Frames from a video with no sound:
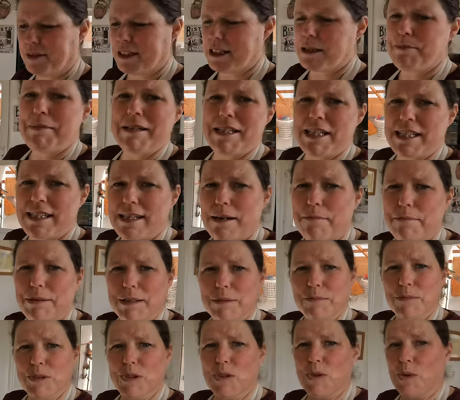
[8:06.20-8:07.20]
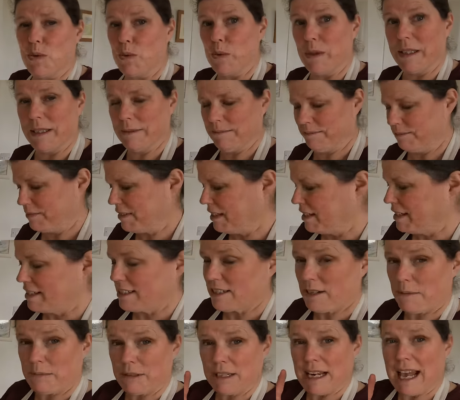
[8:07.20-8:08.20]
Smiddy Dumpling was cooling.
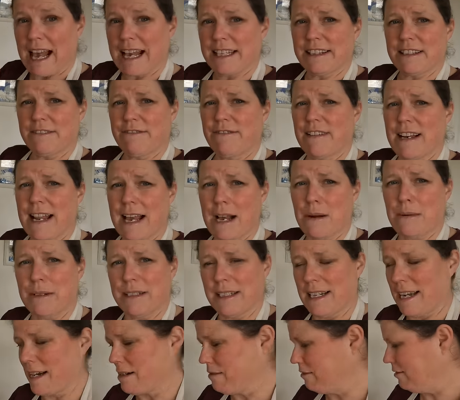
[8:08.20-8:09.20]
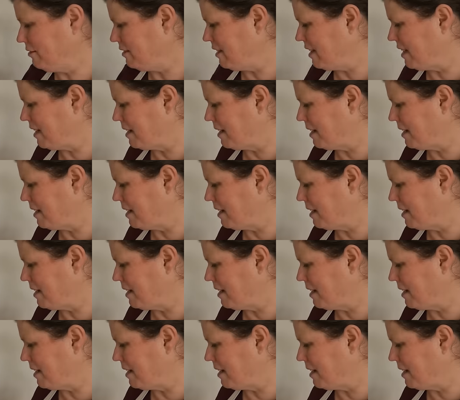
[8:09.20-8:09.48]
So I'm going to add the flour now